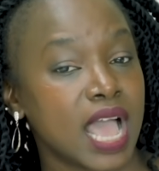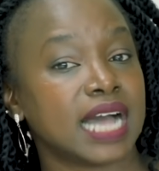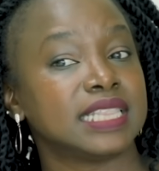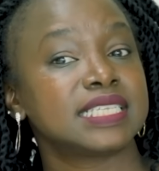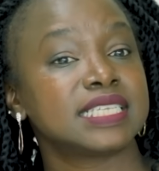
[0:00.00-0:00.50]

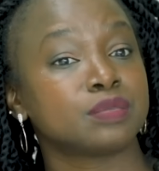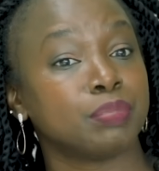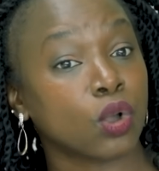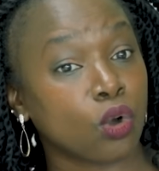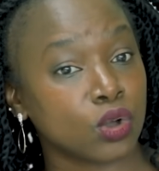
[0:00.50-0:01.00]
And this is
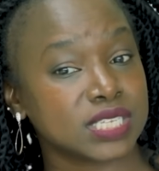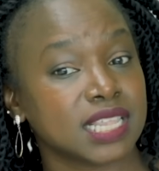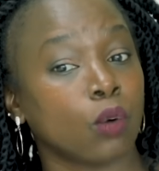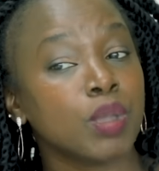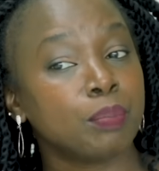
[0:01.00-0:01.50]
because
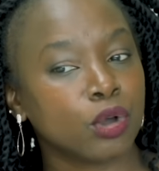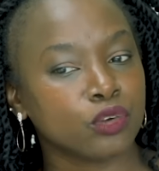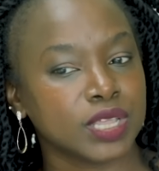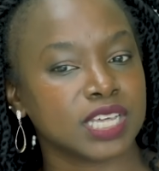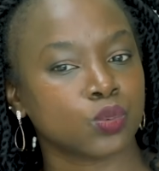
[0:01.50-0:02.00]
the
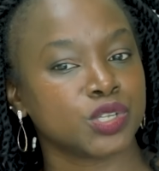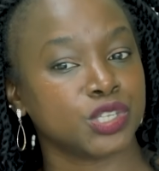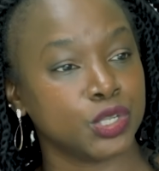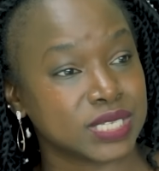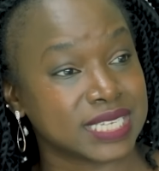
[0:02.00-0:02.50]
weaponry that was
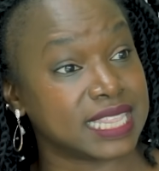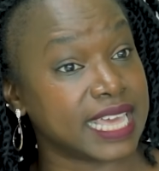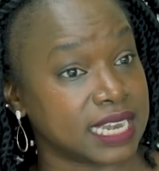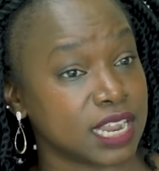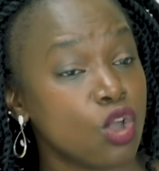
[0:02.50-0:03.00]
used
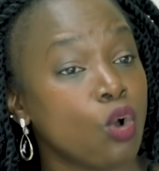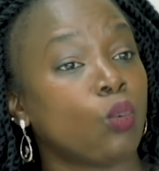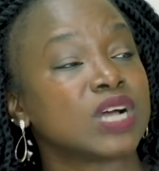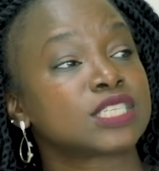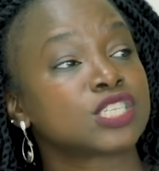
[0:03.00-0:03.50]
then
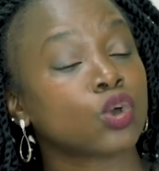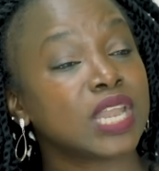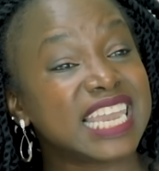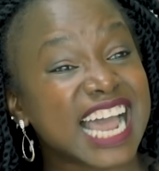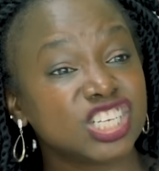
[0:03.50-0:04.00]
was so
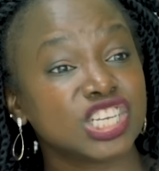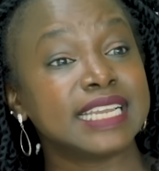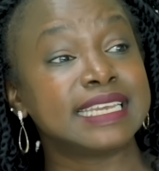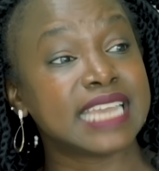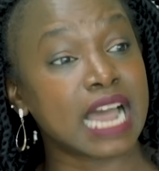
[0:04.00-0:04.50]

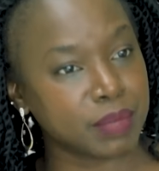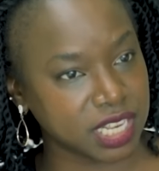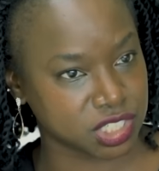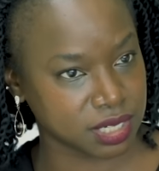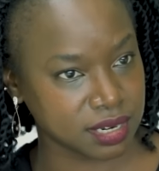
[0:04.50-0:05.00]
largely
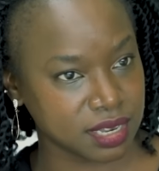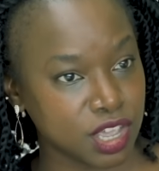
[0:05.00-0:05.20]
damaging